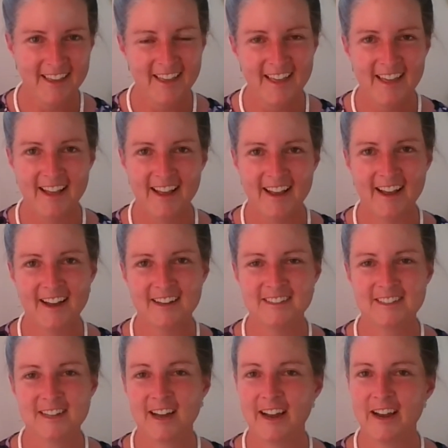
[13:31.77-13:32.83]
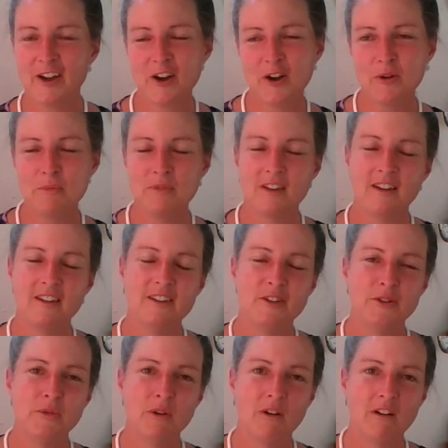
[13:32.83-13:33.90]
And I hope that
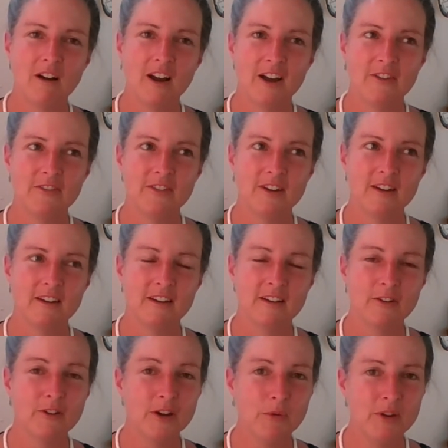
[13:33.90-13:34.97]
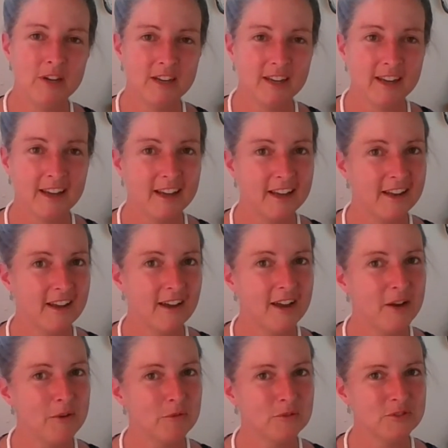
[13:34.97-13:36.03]
you are having a great week, and I
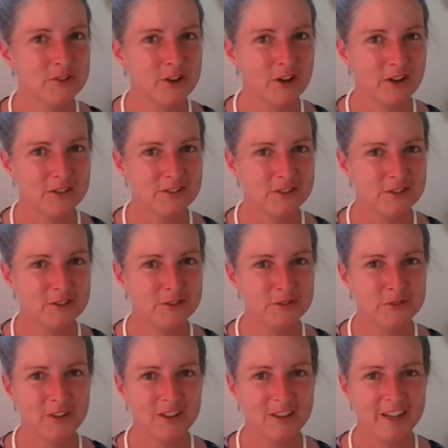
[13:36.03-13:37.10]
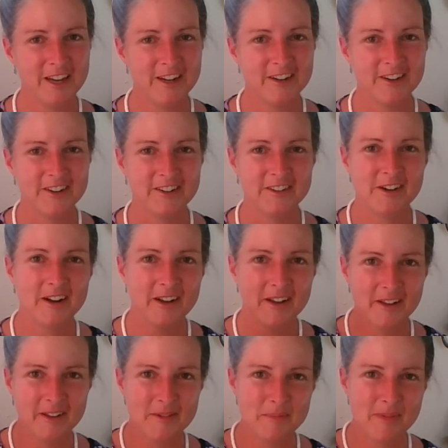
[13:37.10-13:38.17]
will talk to you later.
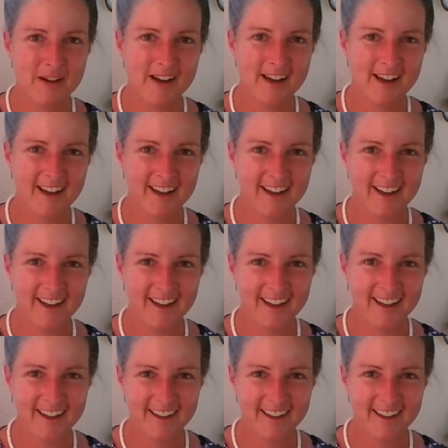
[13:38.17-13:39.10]
Bye.